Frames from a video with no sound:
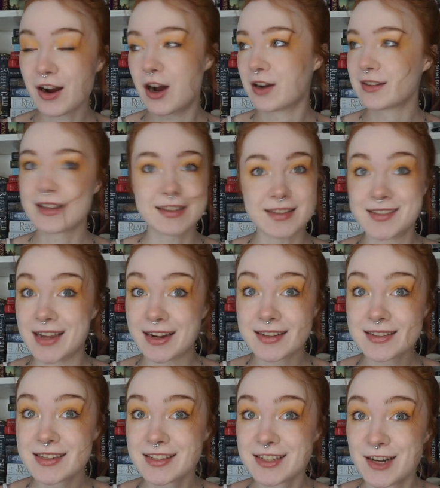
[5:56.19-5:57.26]
on, like, the
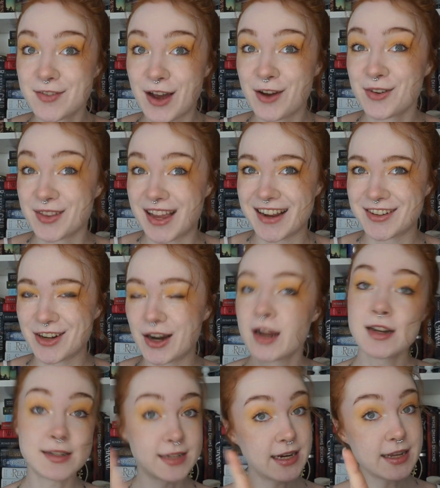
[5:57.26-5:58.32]
second season of Outlander.
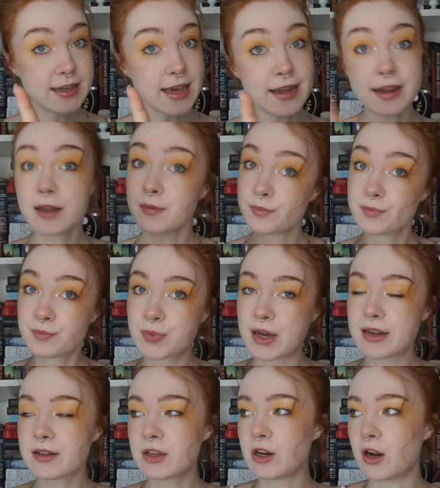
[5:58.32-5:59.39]
Didn't get it,
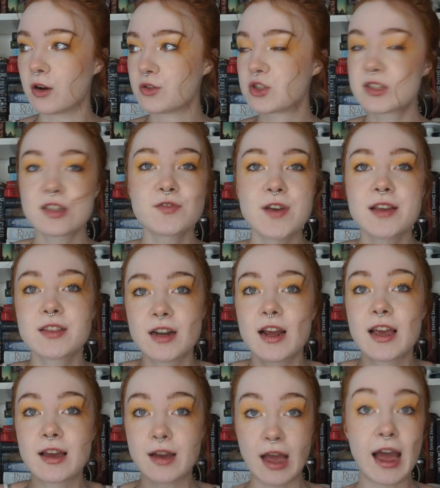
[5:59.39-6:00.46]
but, you know, just the fact that
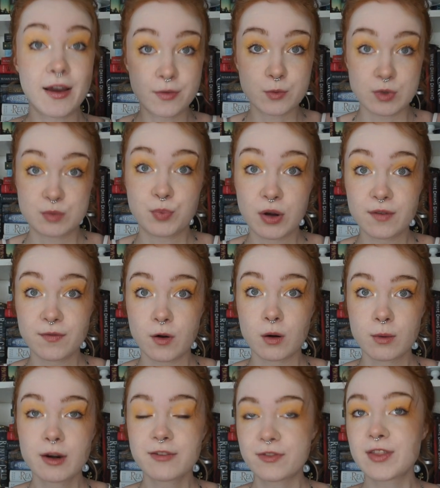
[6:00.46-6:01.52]
I was put
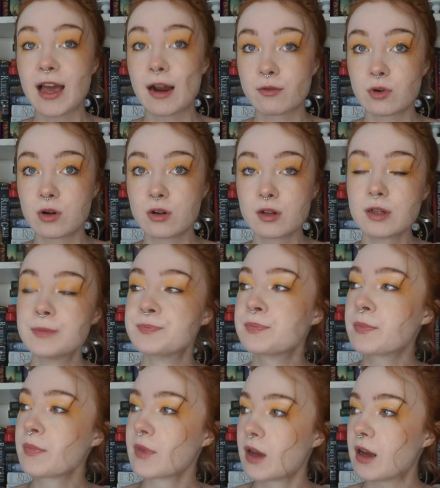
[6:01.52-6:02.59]
forward for that role,
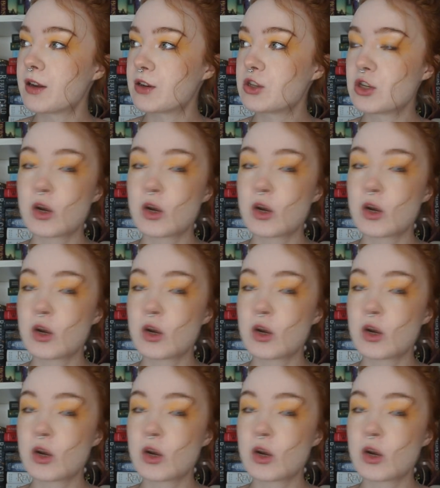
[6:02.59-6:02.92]
you